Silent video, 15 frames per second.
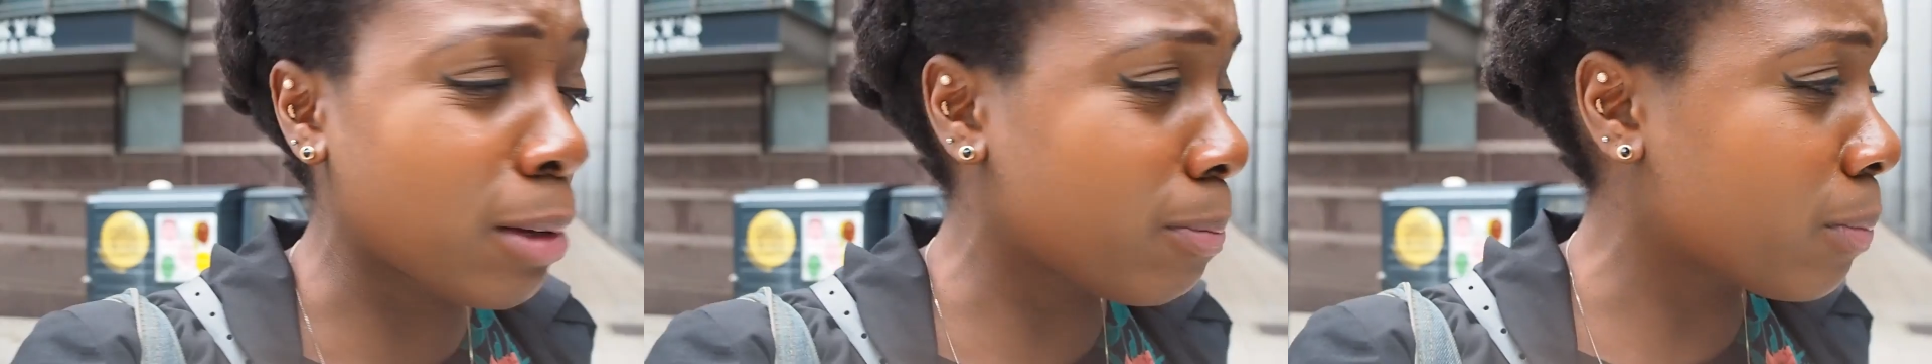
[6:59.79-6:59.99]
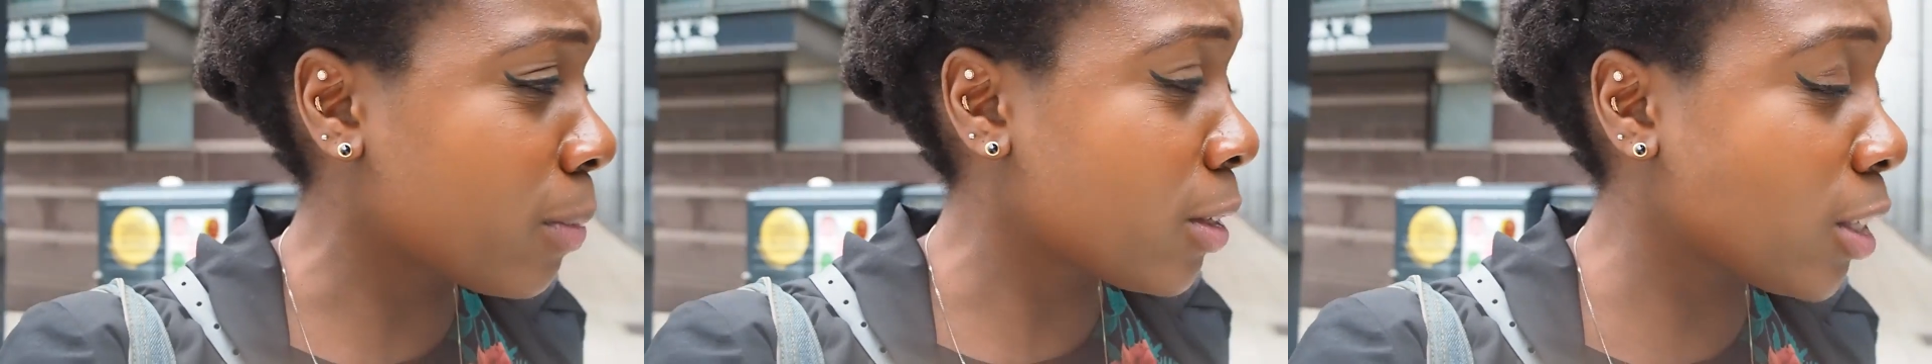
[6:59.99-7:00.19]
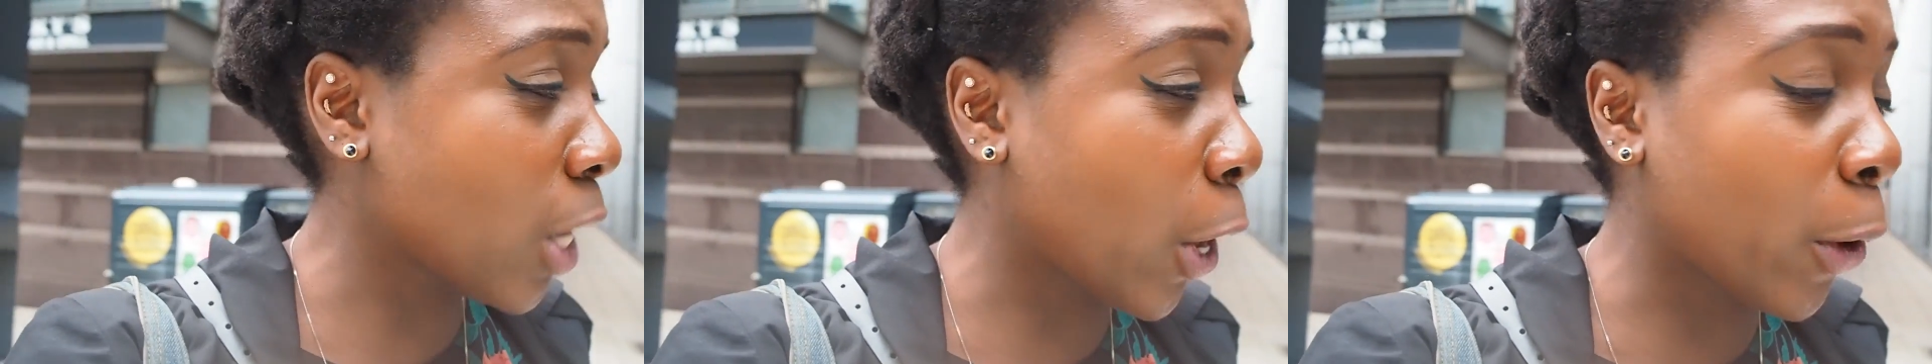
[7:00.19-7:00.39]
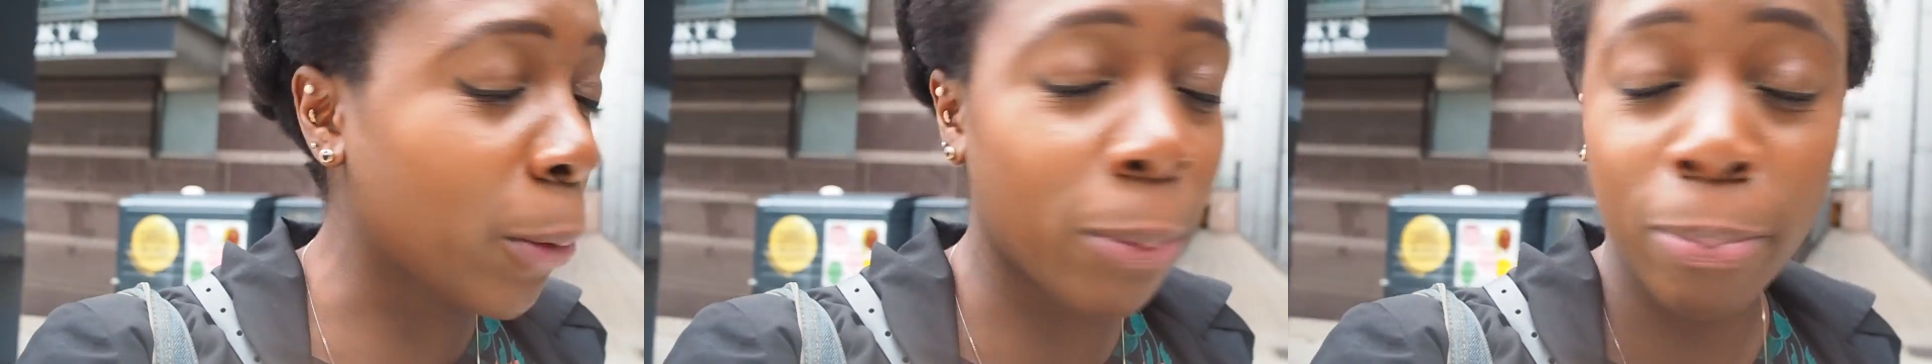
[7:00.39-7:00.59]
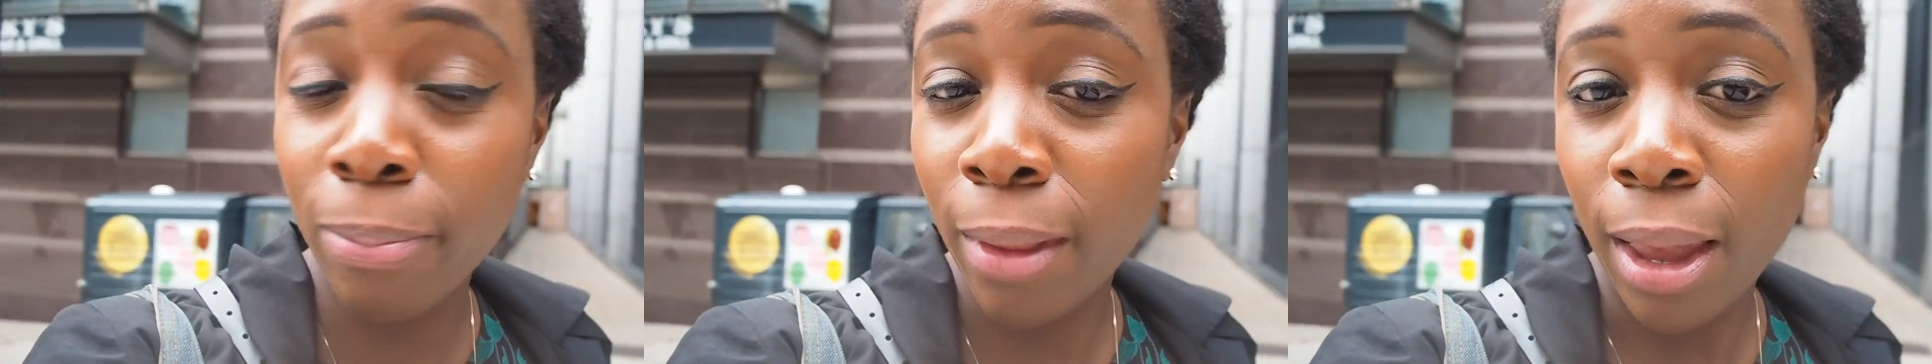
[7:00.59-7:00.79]
So I'm
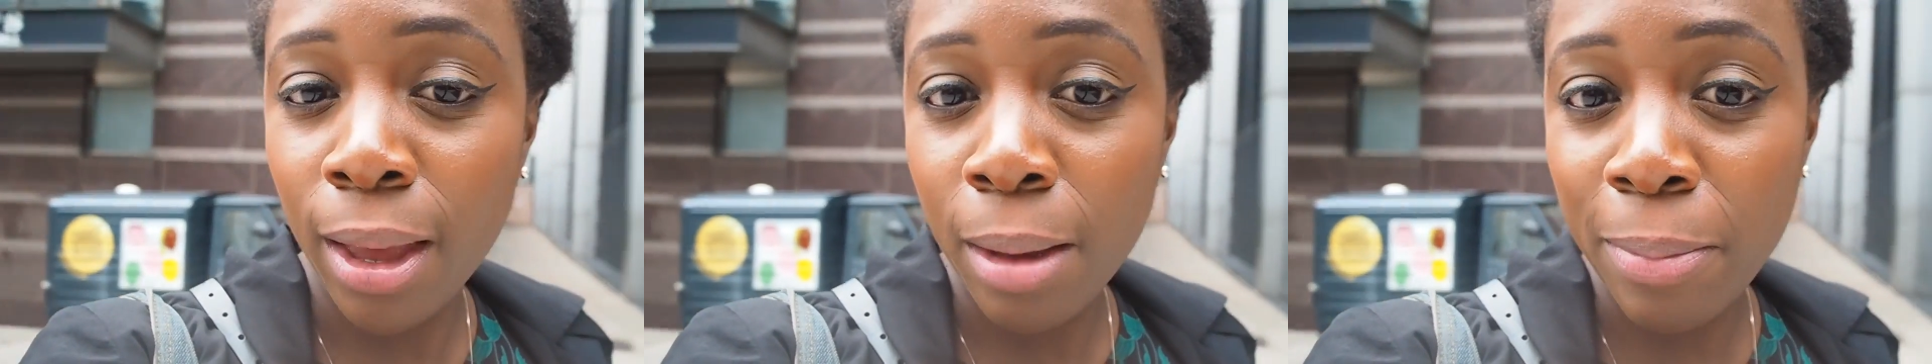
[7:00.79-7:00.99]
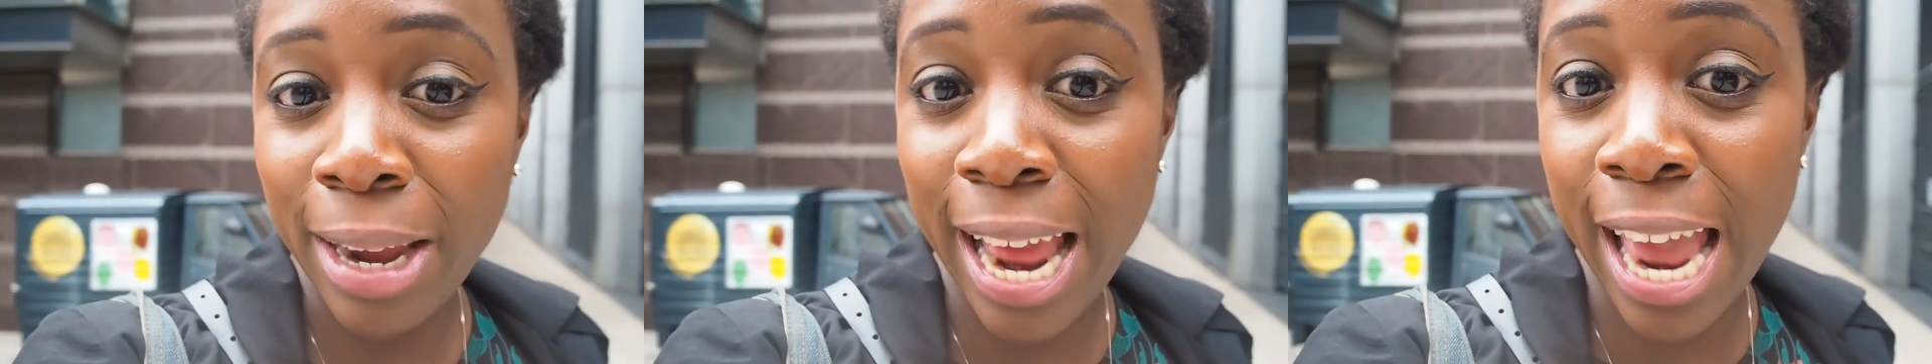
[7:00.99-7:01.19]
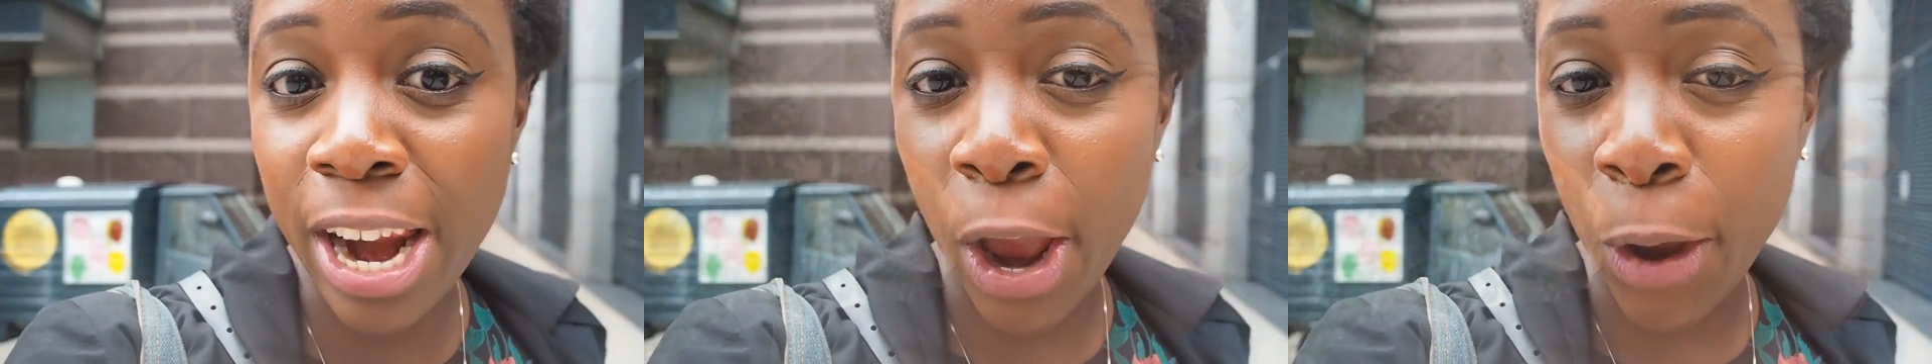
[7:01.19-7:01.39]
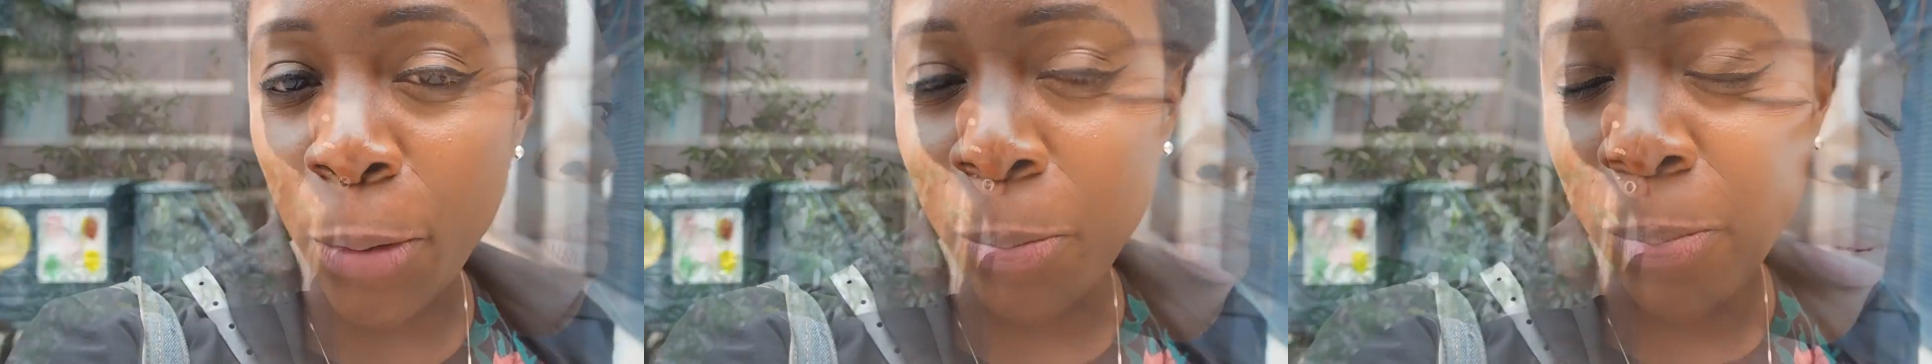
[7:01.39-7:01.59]
gonna head home.